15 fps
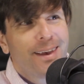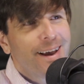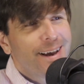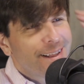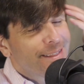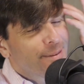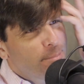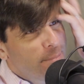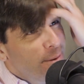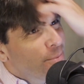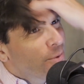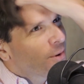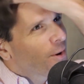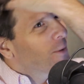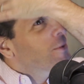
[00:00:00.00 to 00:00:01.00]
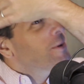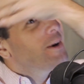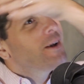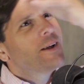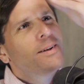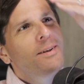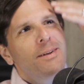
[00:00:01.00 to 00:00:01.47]
I got the Bieber
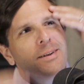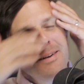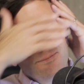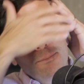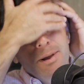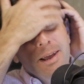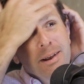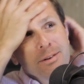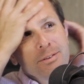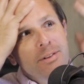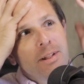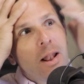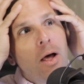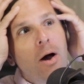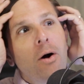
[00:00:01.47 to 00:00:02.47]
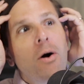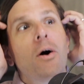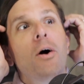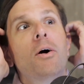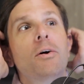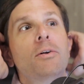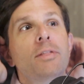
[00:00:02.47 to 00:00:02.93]
going on. My hair's
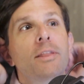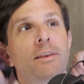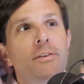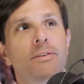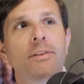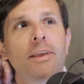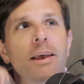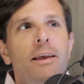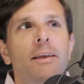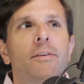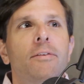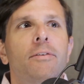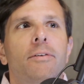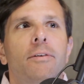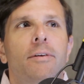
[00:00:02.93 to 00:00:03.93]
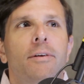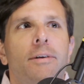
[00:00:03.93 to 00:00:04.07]
long these days.